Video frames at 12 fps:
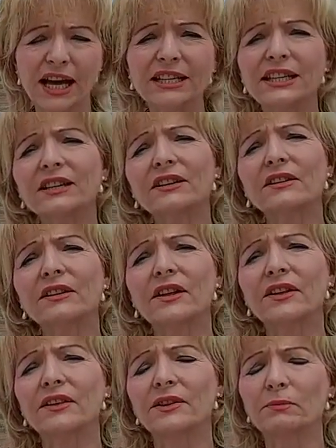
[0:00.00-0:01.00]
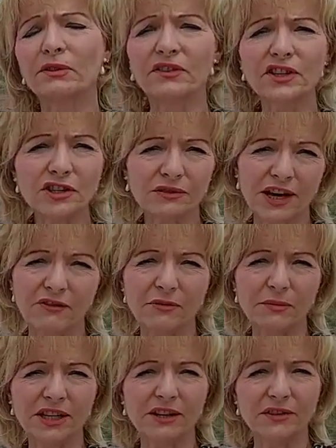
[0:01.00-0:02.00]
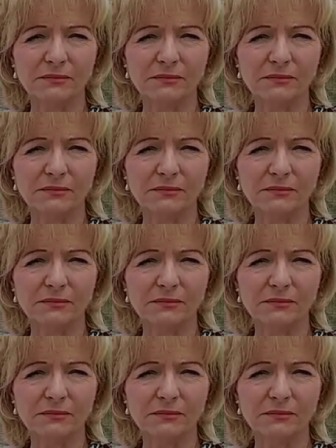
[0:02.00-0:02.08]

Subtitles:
until the provincial government